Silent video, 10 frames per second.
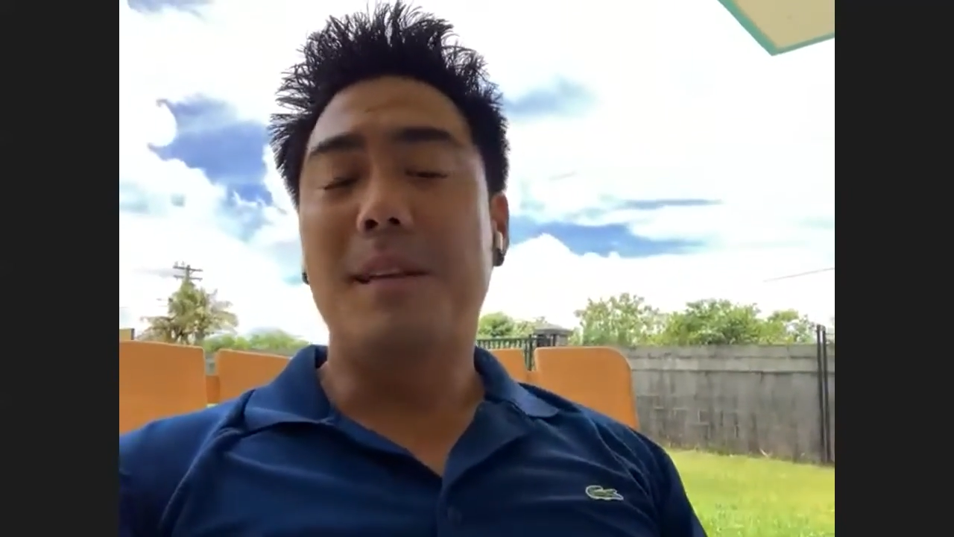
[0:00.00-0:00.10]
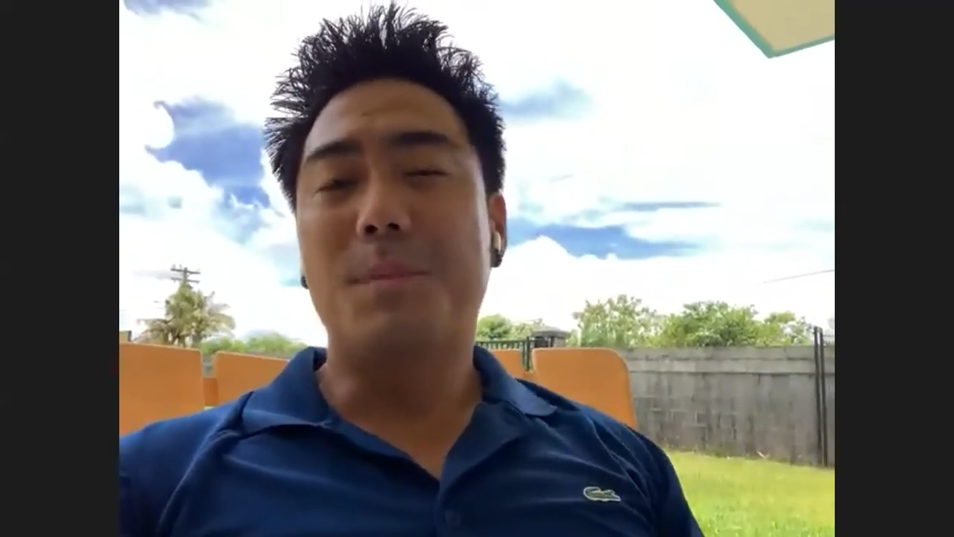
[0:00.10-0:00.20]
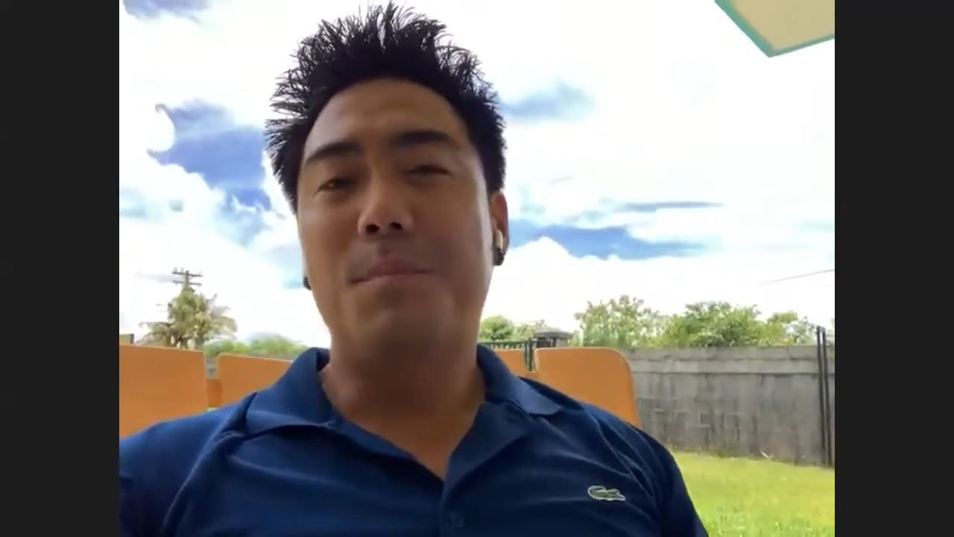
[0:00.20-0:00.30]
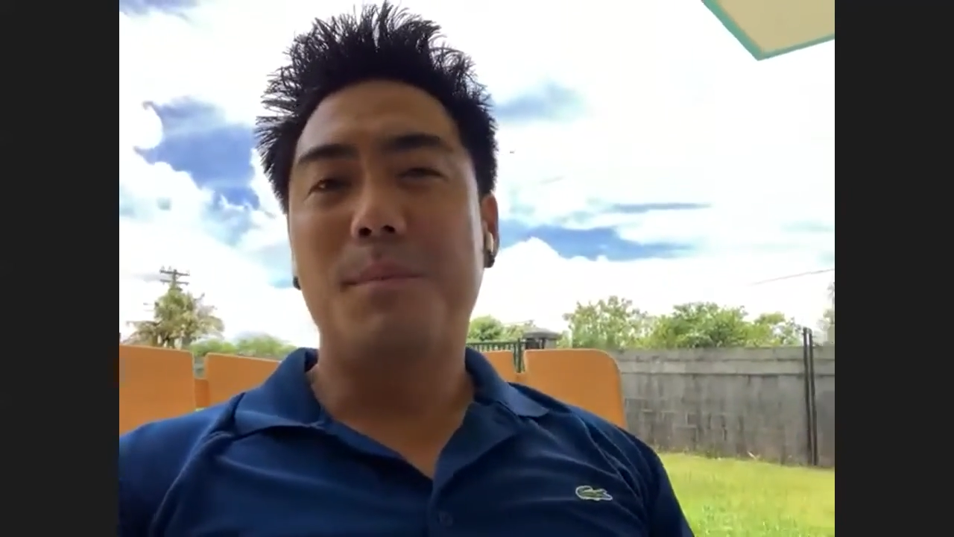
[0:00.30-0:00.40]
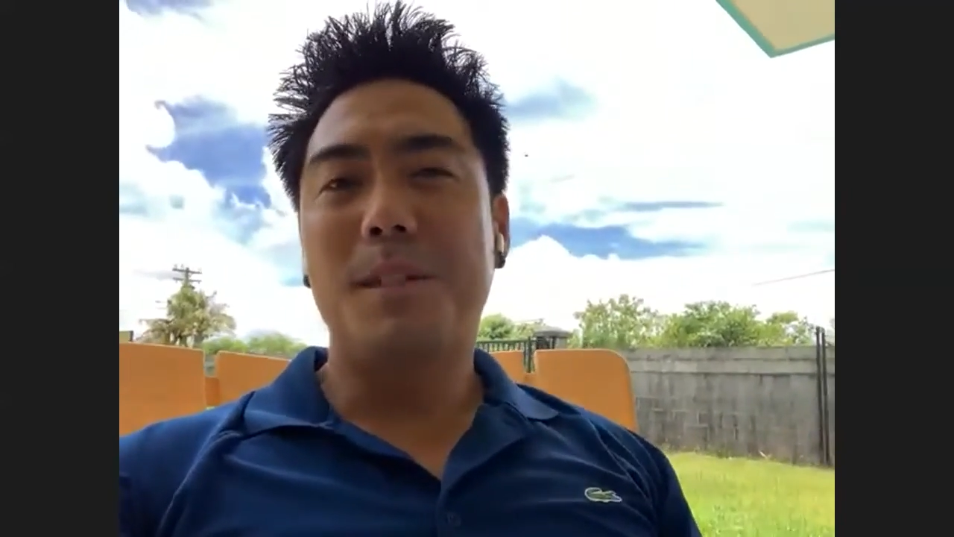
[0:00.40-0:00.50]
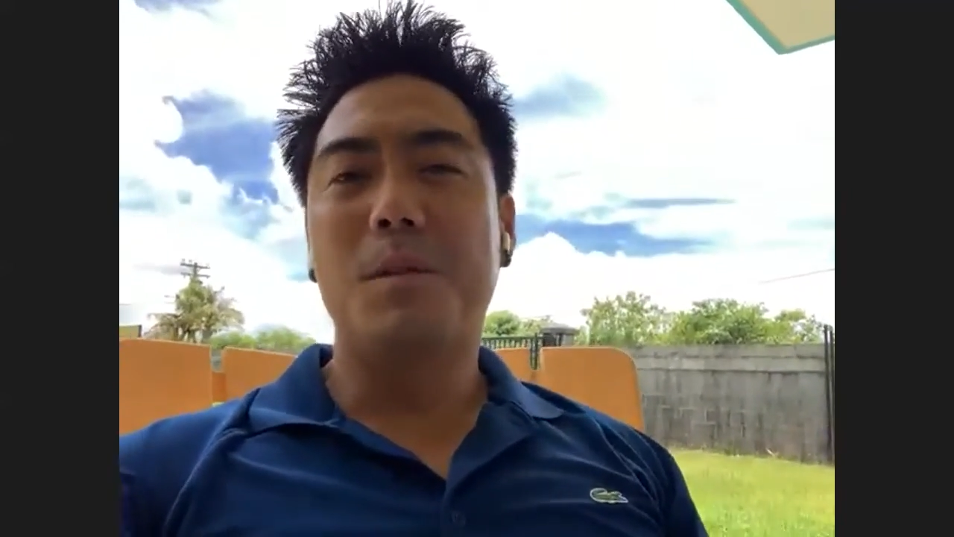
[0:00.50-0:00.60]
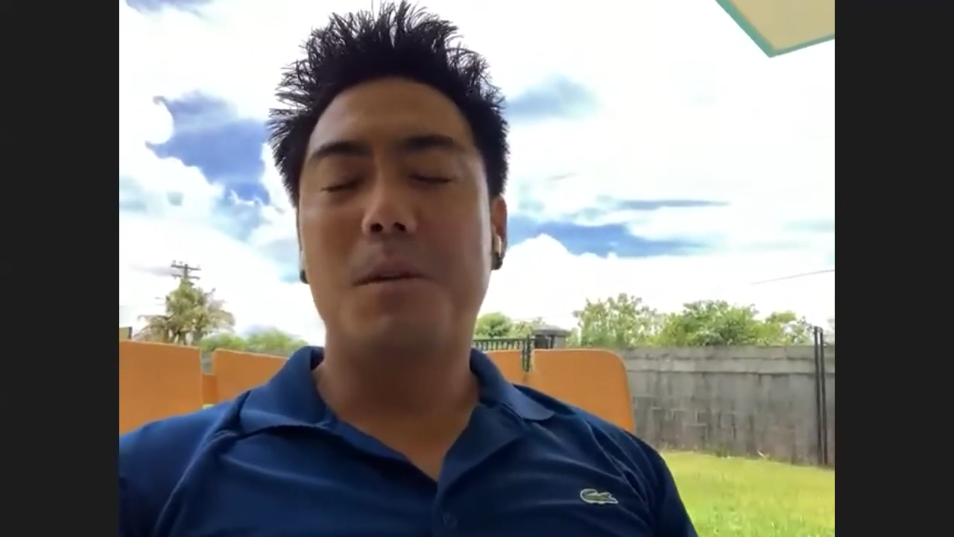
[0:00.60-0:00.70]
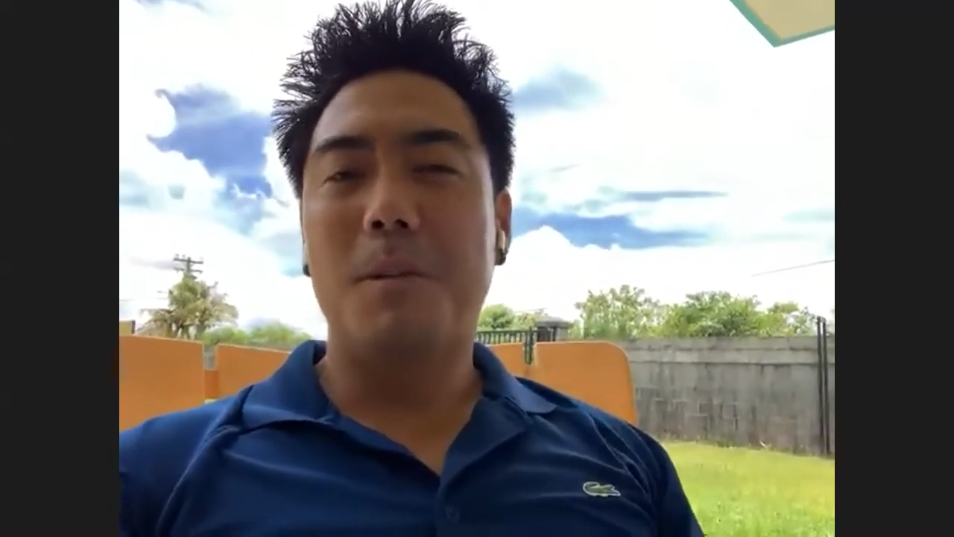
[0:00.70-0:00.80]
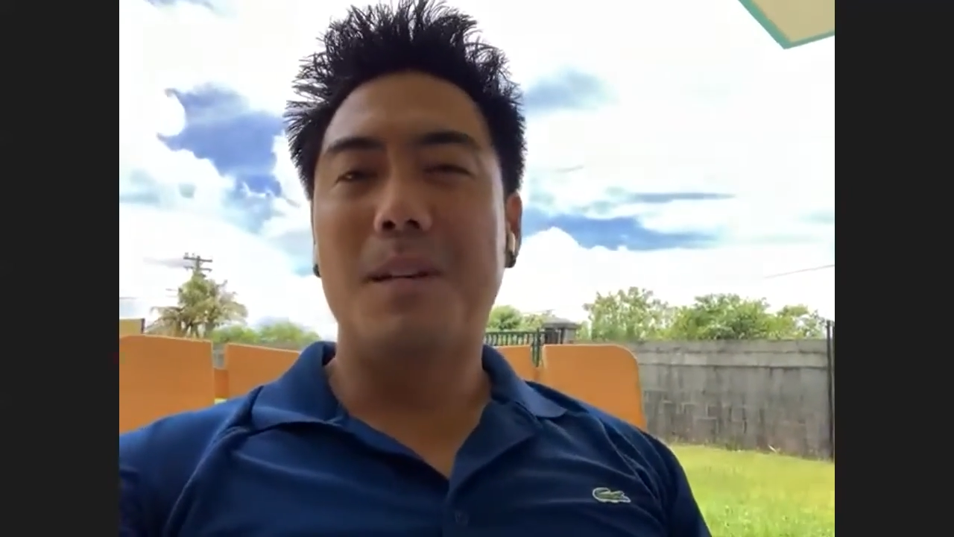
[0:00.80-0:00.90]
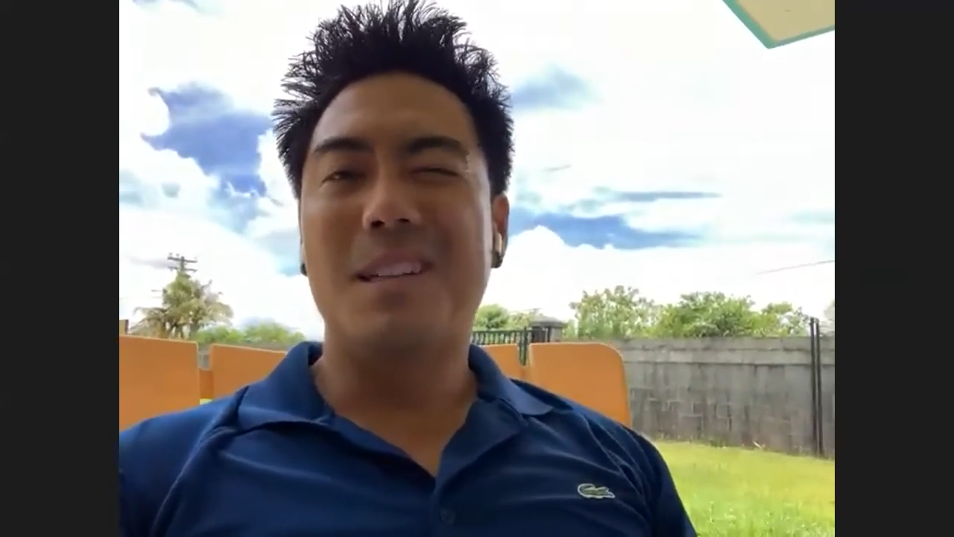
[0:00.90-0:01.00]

That's pretty much what it was.